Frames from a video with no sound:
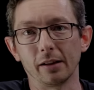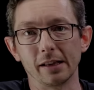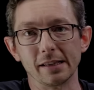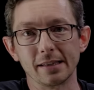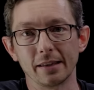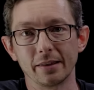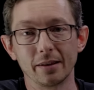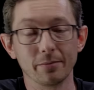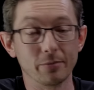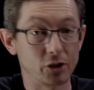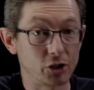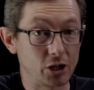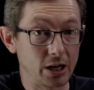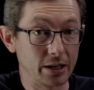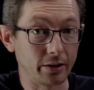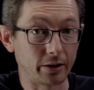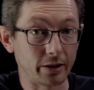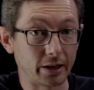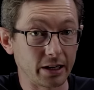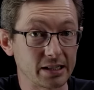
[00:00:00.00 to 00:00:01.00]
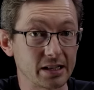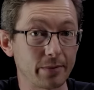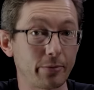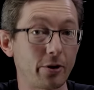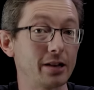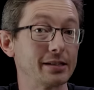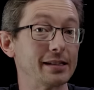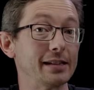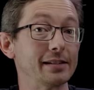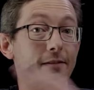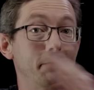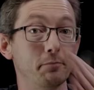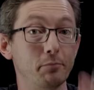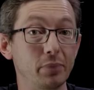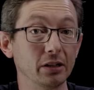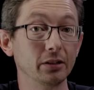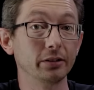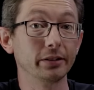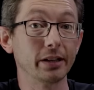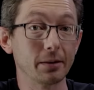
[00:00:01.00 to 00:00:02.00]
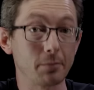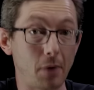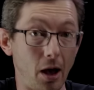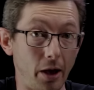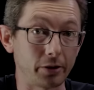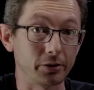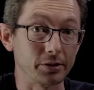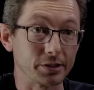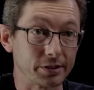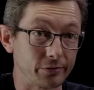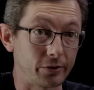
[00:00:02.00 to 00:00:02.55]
I said that machine learning is the process of building models